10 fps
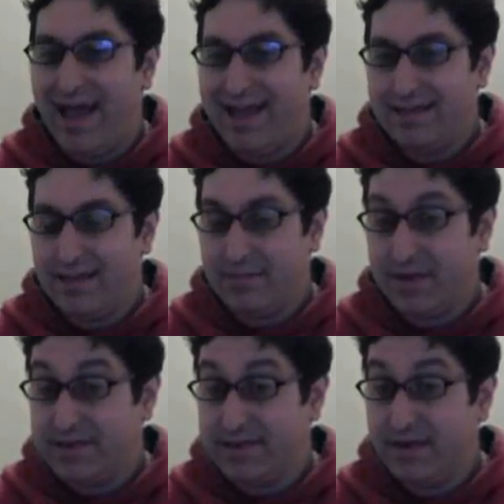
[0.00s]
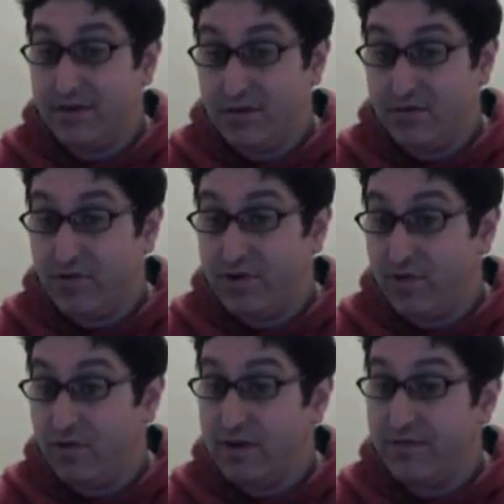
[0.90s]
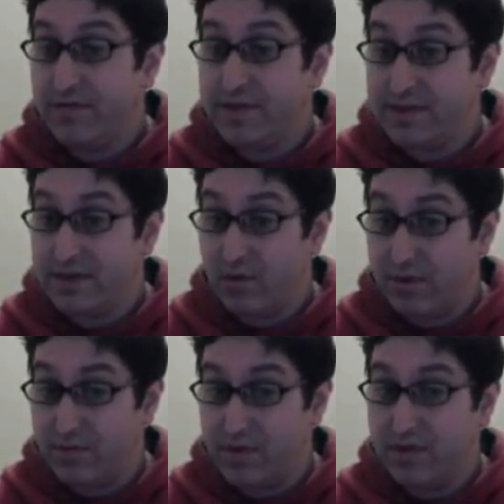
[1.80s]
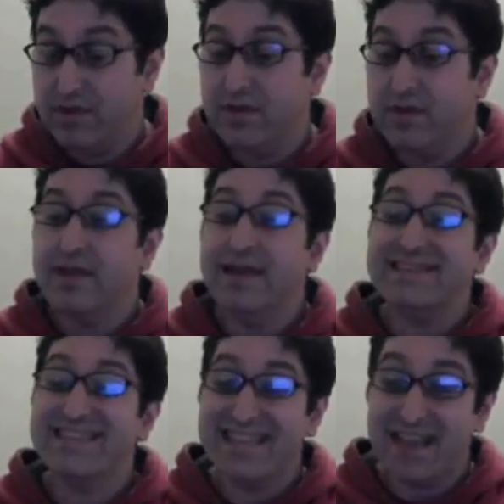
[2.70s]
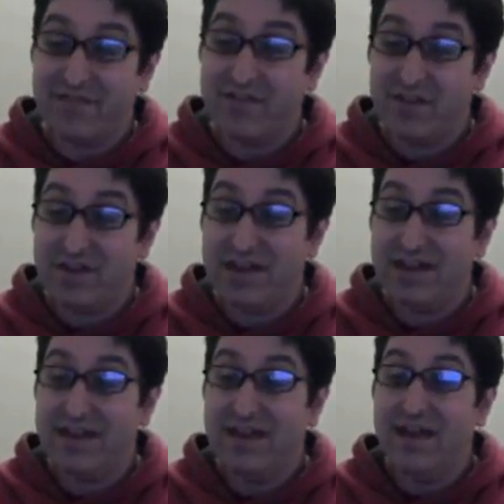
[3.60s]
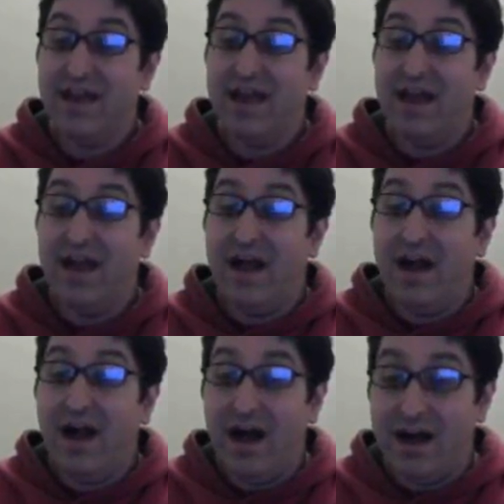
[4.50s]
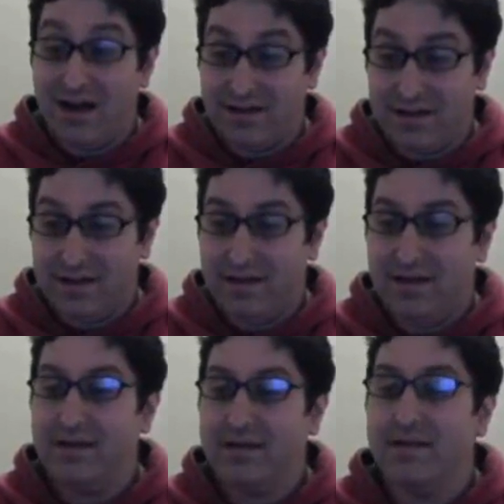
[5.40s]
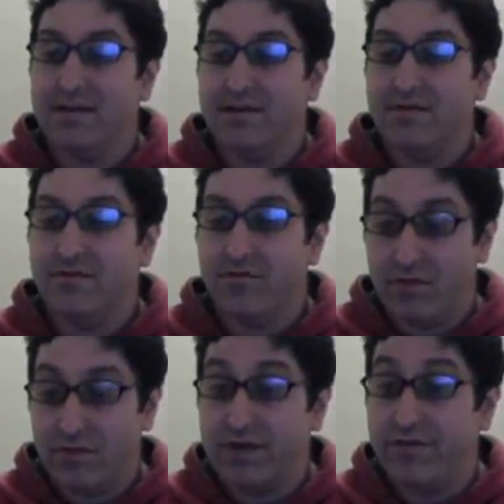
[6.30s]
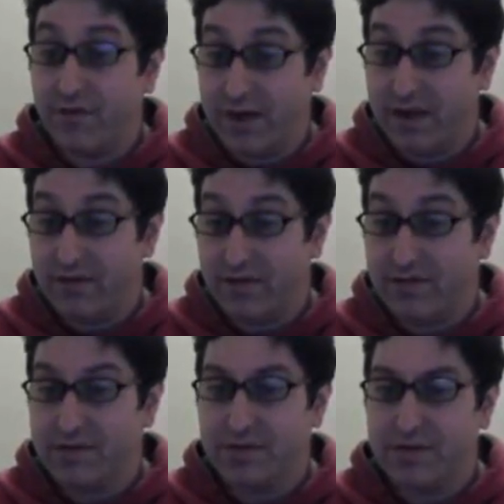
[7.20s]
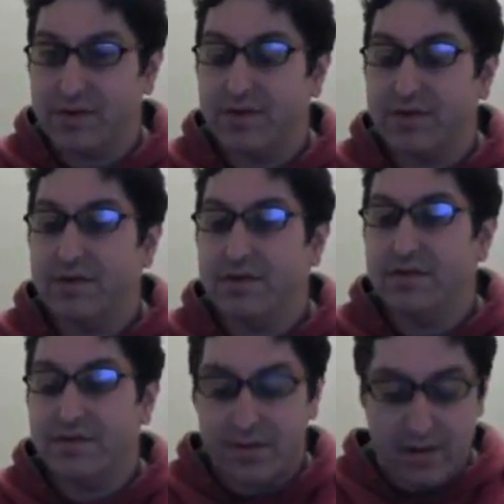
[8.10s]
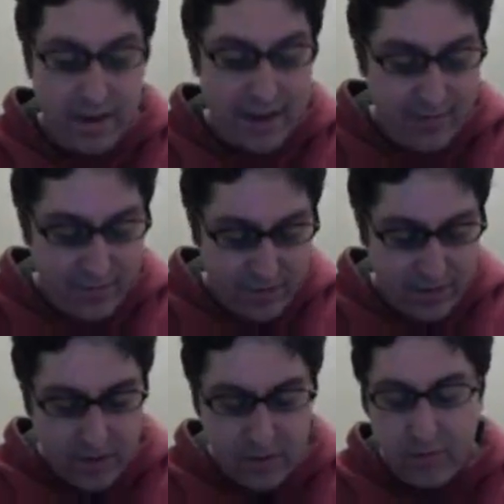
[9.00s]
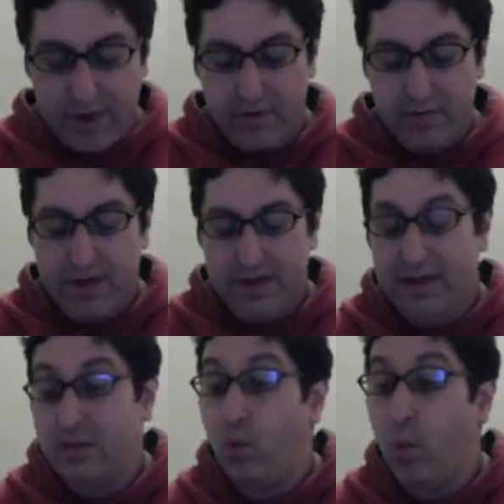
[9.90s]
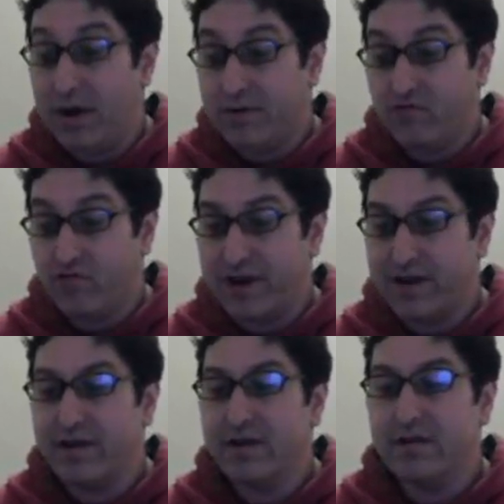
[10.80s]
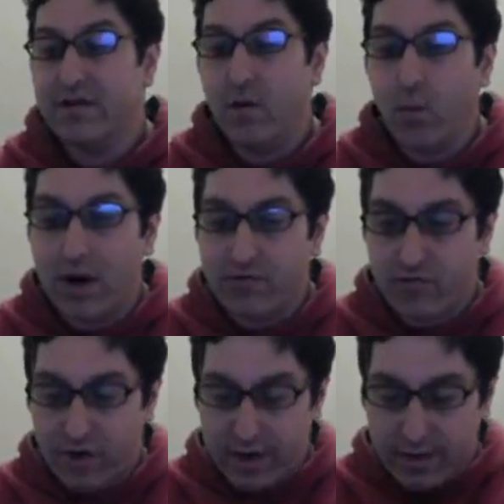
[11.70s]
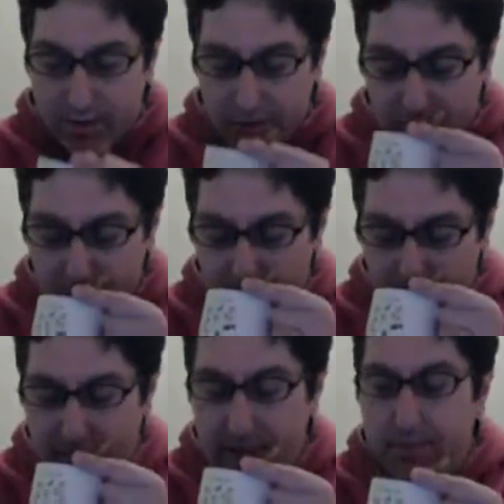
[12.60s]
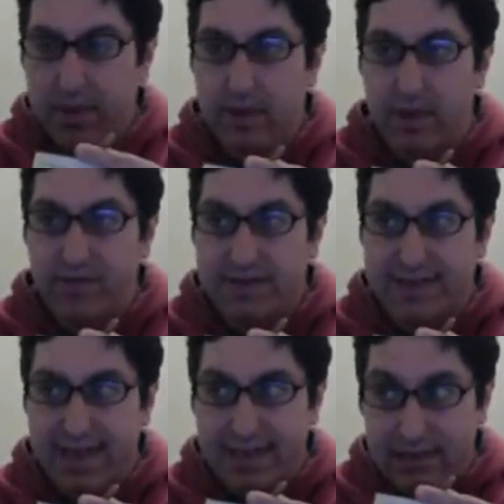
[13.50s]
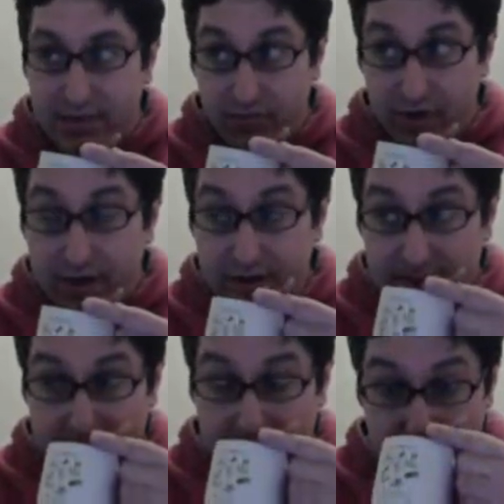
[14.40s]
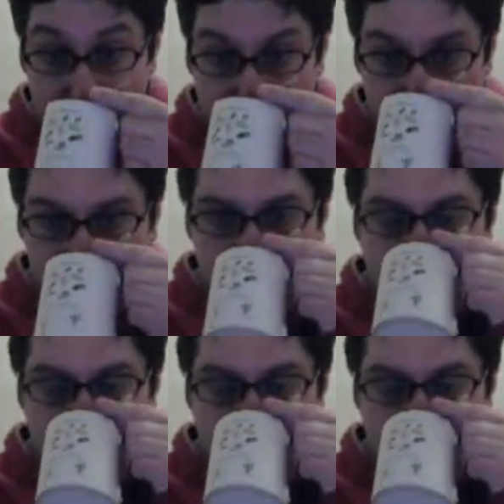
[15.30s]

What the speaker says: and I'm going to tell you, rerolling for this equipment is definitely harder than rolling for heroes. Even though we only need one ring. One ring. Maybe if it's a candy ring, then 2.